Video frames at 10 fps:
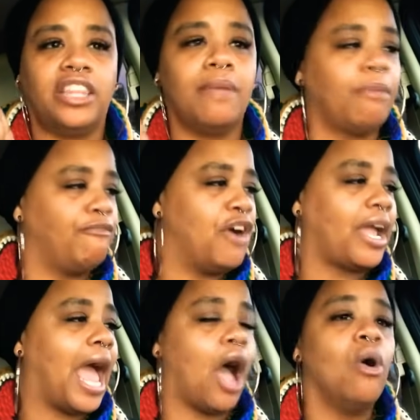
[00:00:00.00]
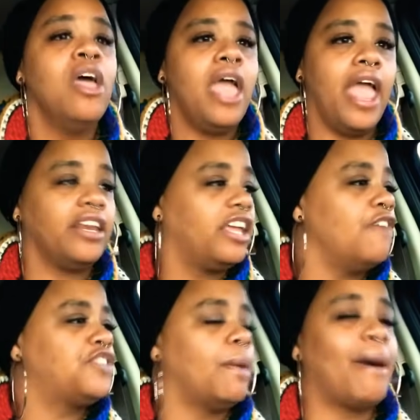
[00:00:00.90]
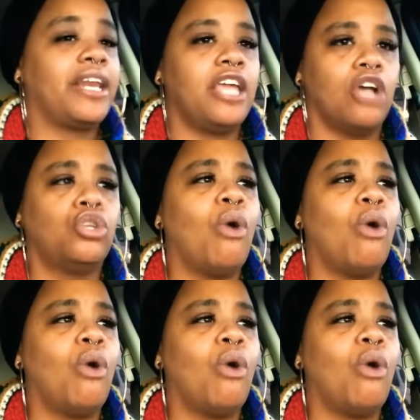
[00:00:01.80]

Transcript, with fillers: get them the fuck out and give somebody else.